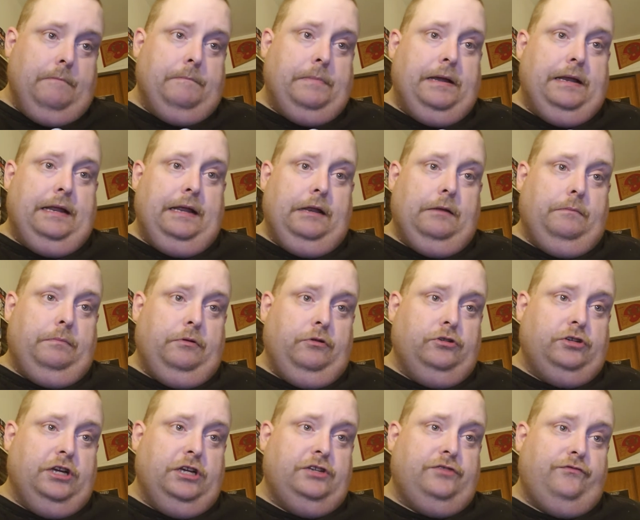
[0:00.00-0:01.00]
beating the Blue
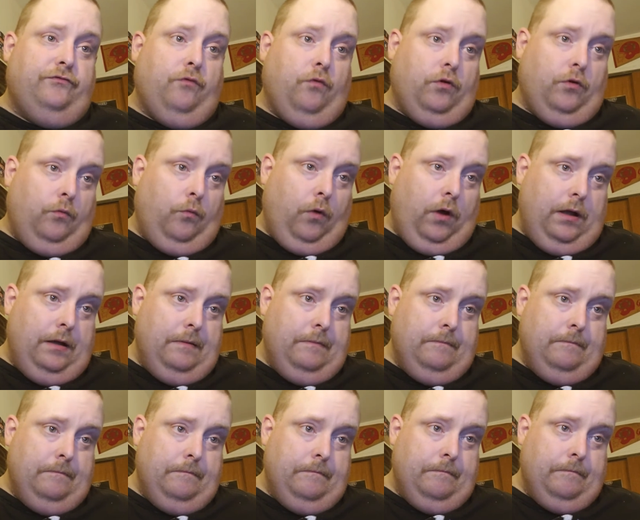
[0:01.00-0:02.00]
Jays 4 to 1.
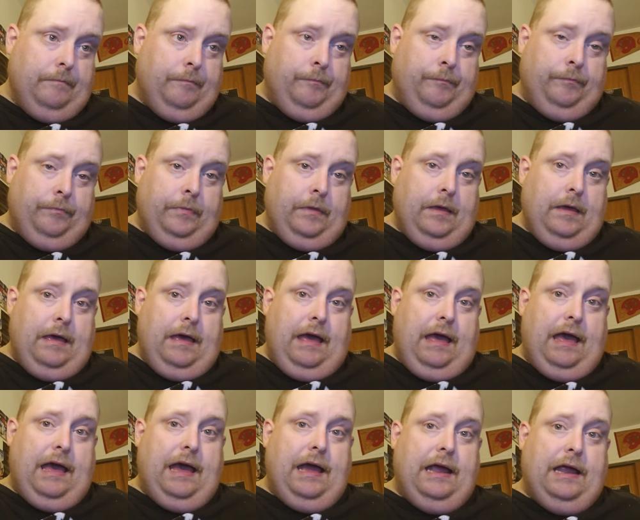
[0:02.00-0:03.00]

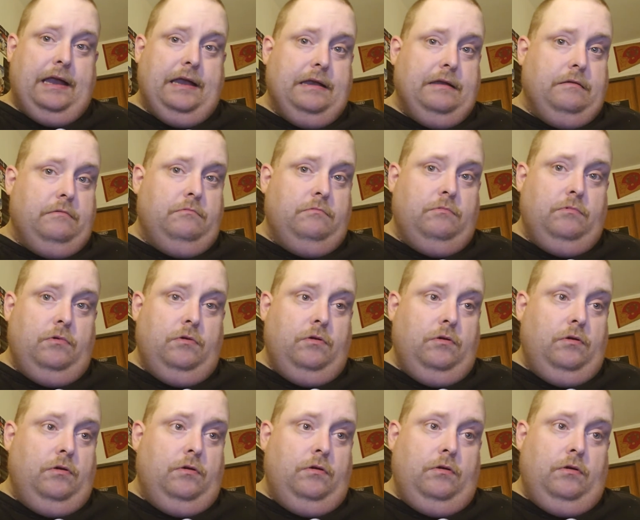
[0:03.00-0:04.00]
And
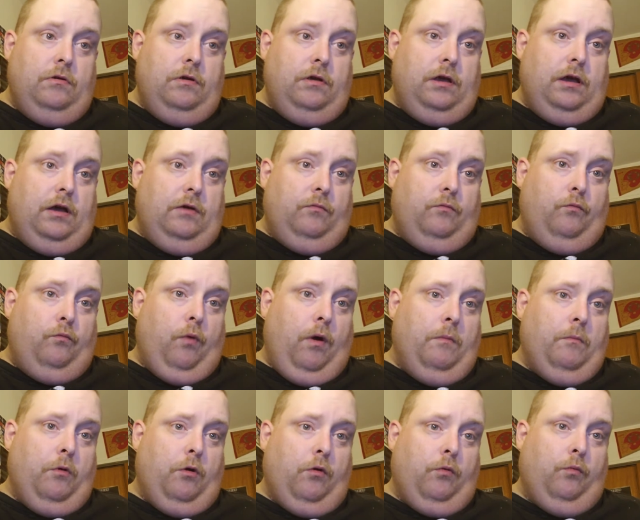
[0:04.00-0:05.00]

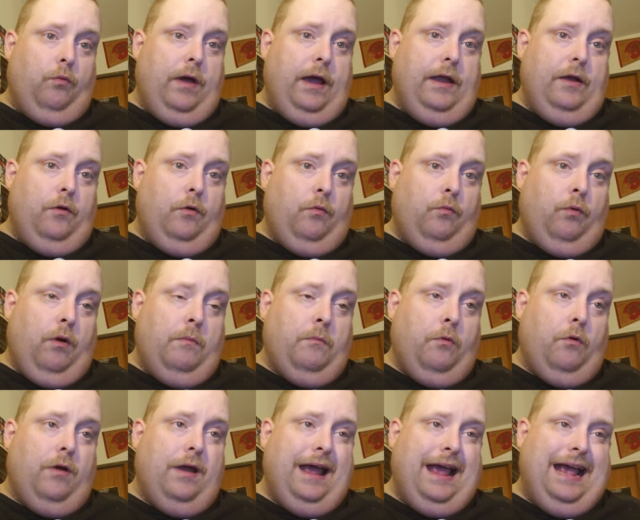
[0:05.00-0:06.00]
one more win or one
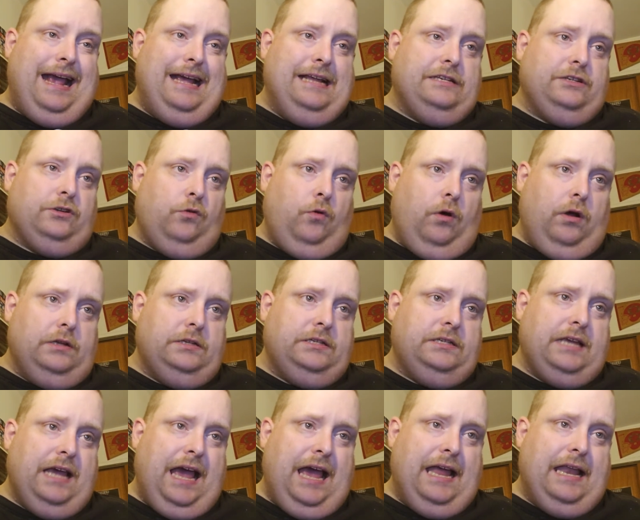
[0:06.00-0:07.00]
more A's
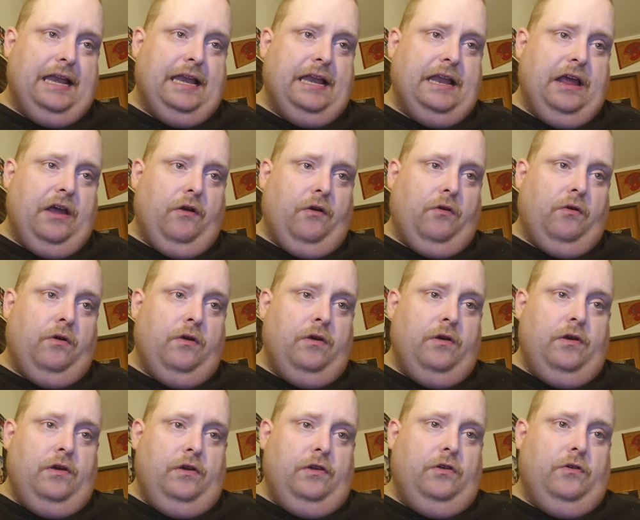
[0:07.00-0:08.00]
loss, and they are
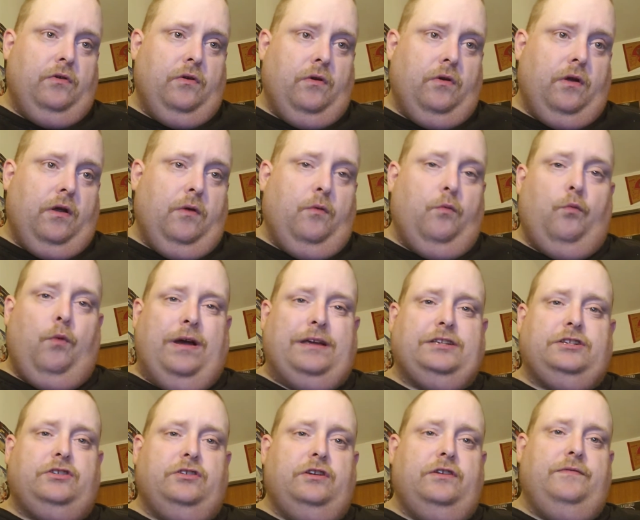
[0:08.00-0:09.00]
your
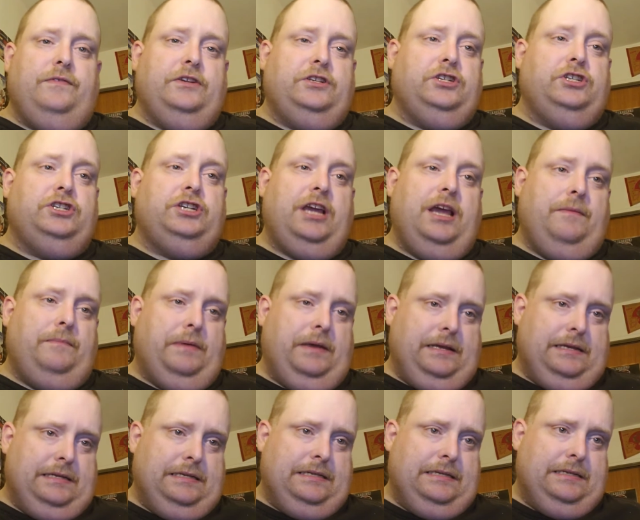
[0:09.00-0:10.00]
Western Division
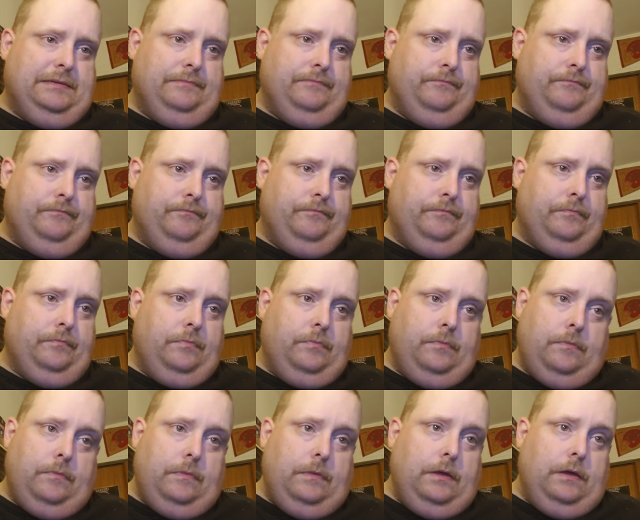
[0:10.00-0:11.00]
champions.
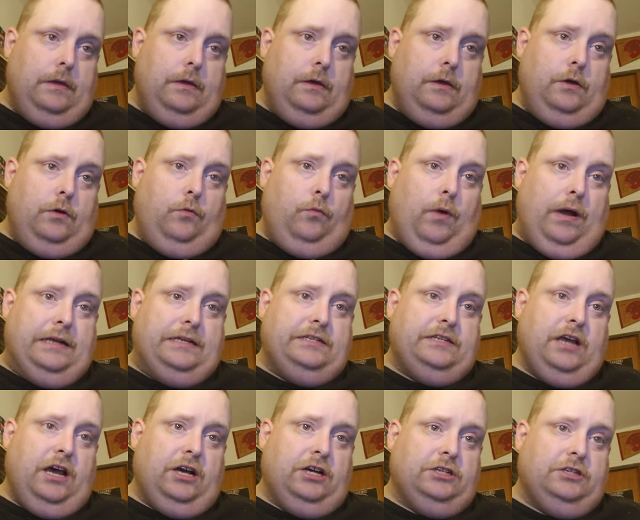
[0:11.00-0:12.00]
White
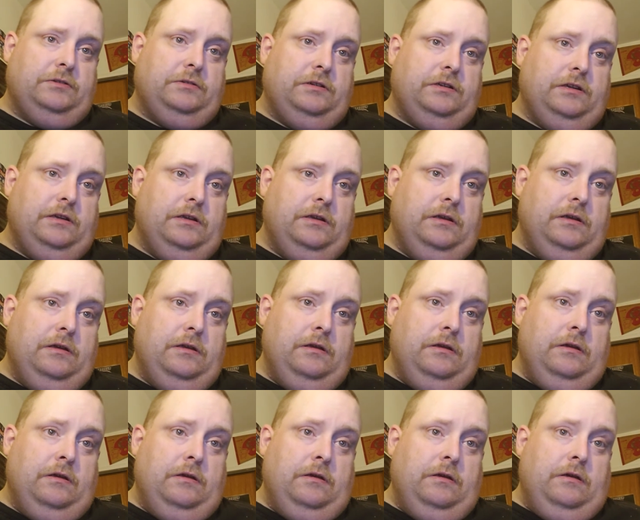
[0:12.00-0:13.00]
Sox
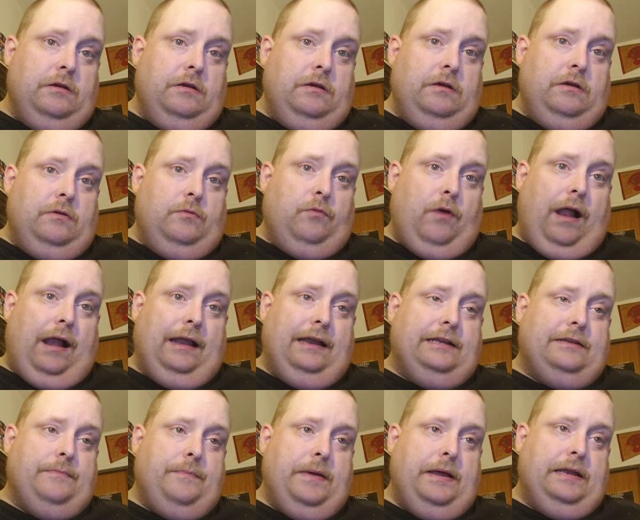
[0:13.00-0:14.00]

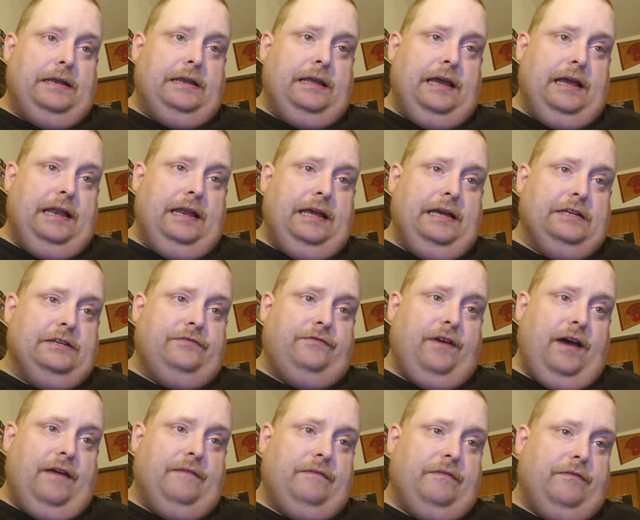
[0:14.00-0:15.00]
rallied to beat the Indians
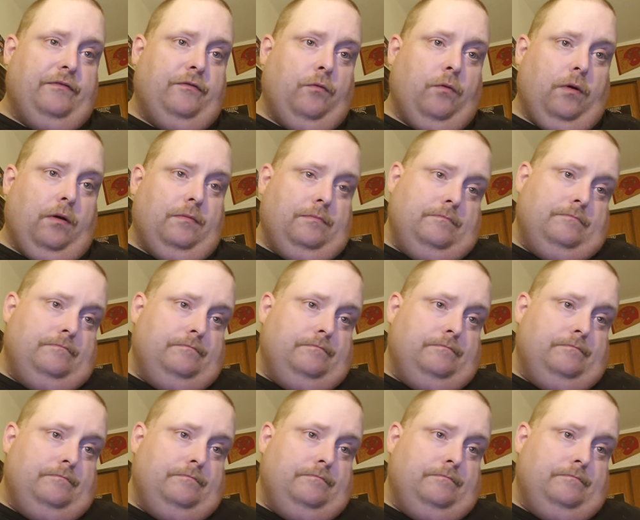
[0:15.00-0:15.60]
5 to 4.